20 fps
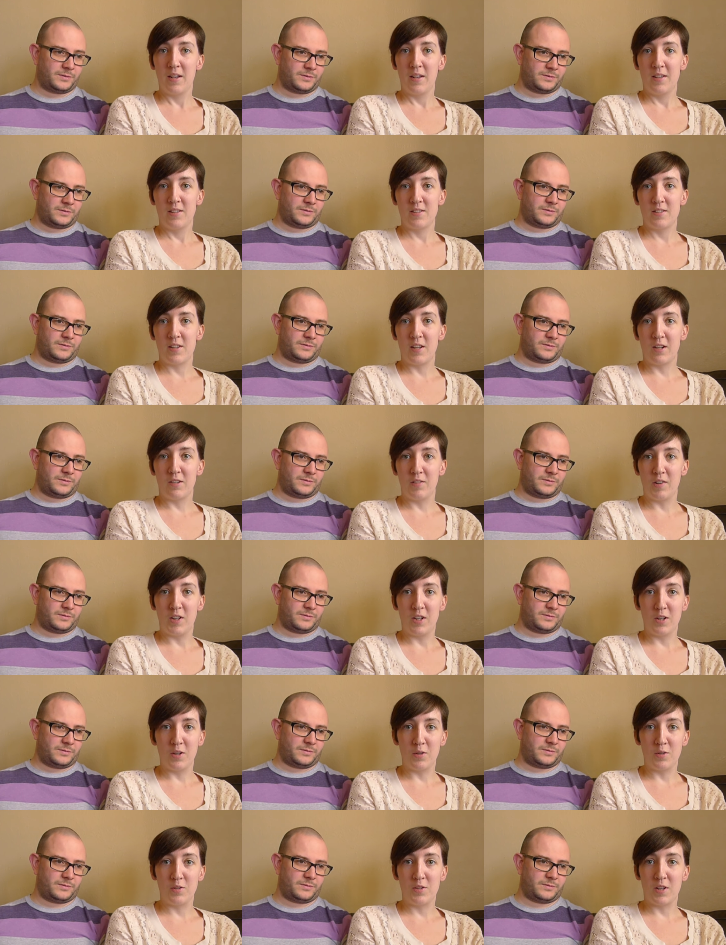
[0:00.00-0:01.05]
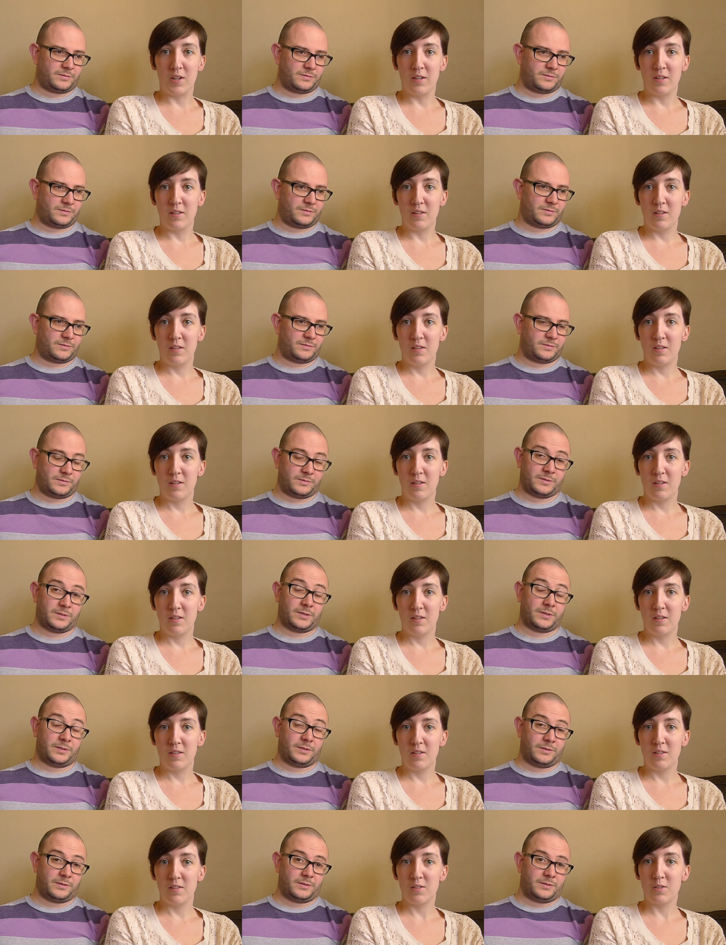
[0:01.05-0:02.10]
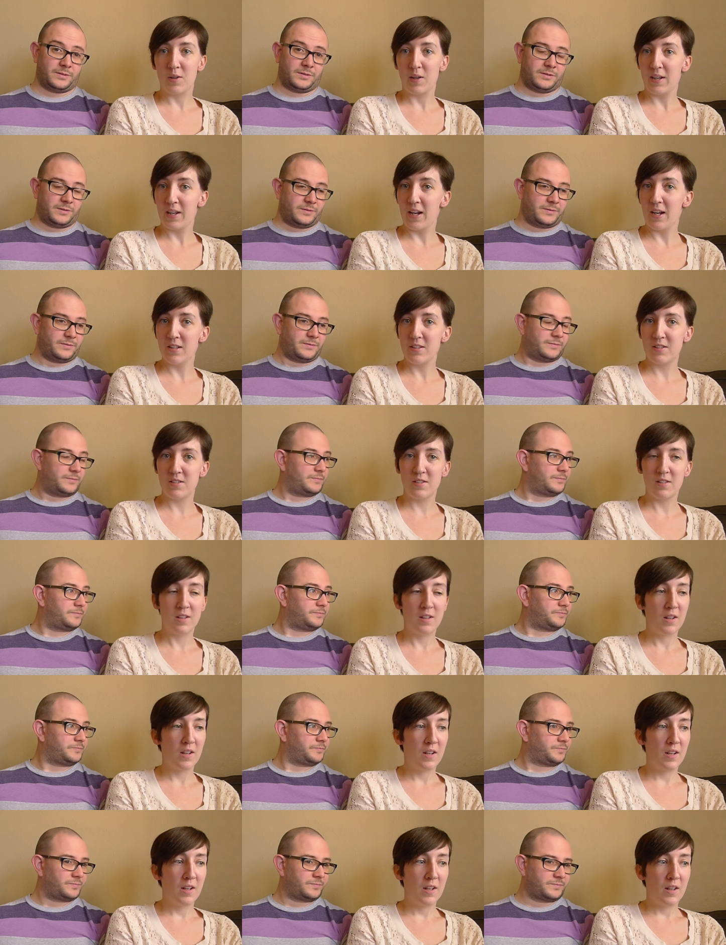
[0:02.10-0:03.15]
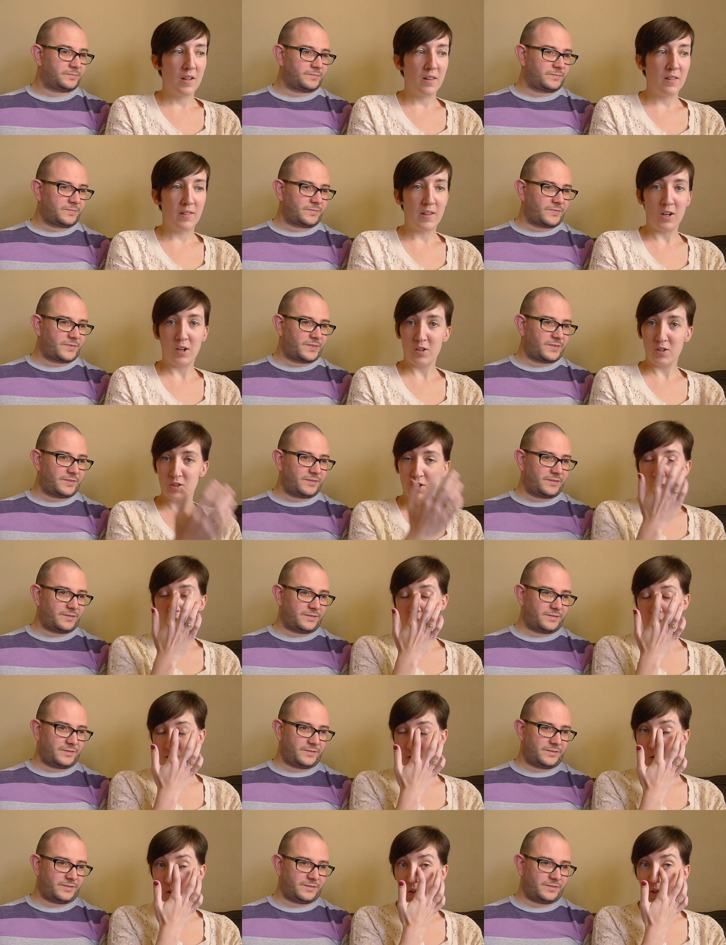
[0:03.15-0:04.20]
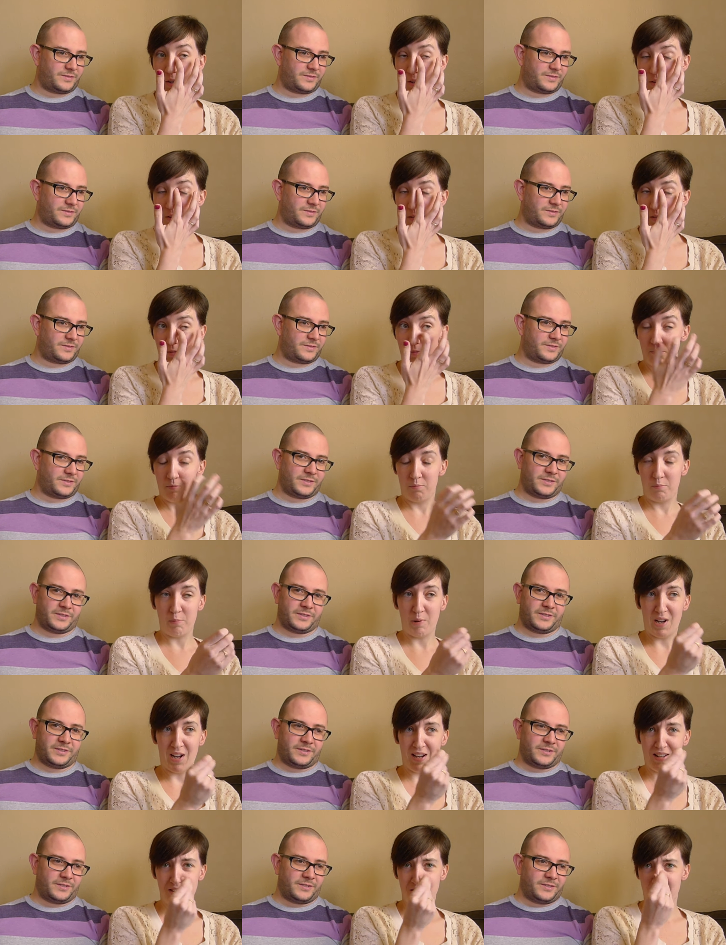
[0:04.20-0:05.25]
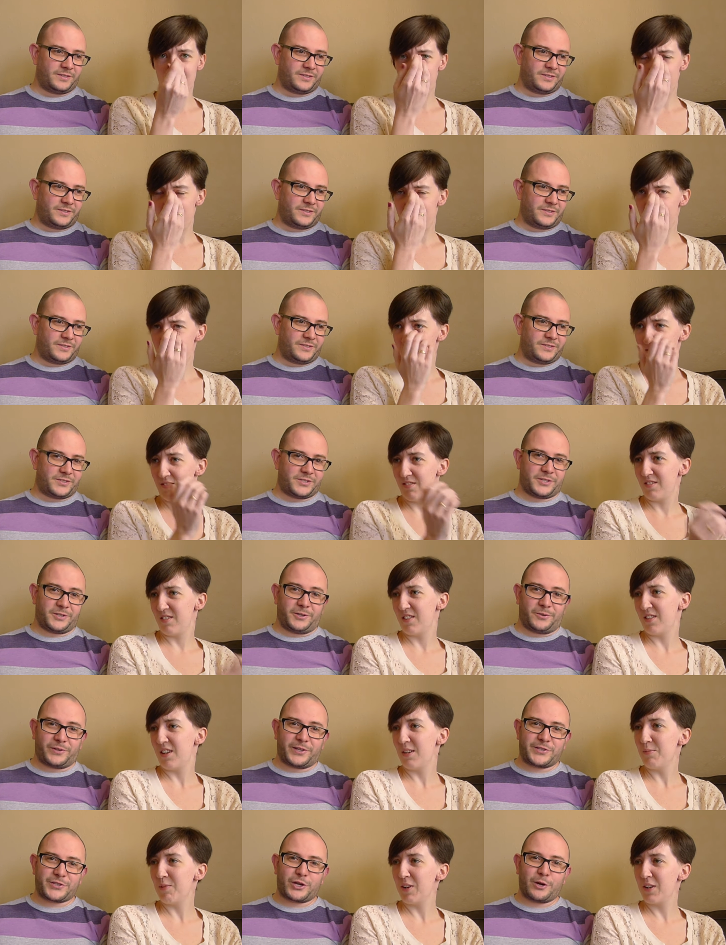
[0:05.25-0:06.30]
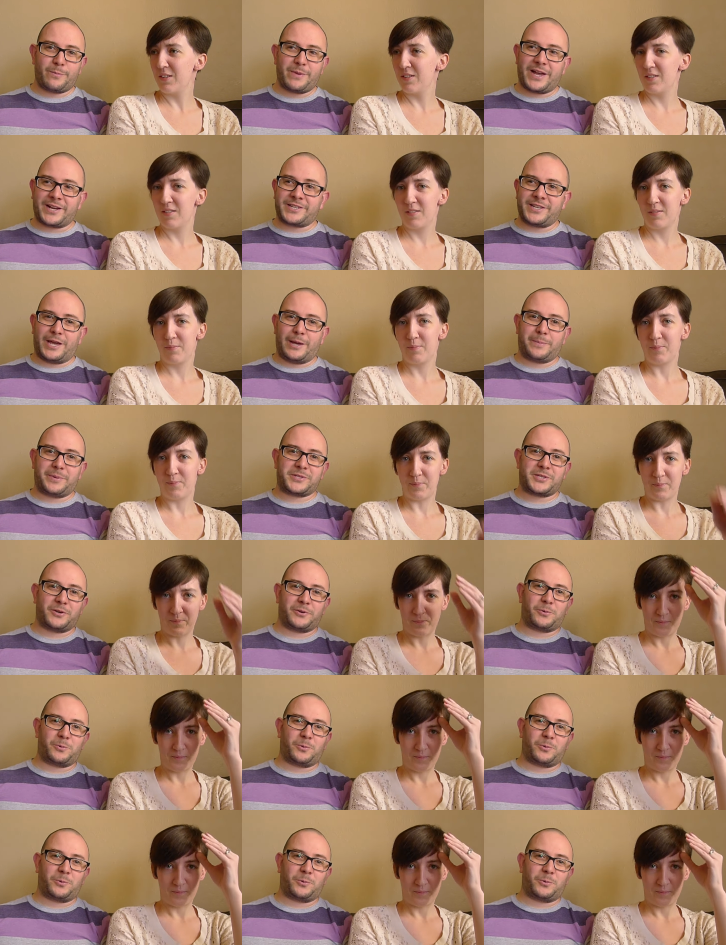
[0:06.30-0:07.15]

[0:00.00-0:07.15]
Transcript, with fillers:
Speaker 1: sale videos and so I guess there's our current past
Speaker 2: so let's go back to episode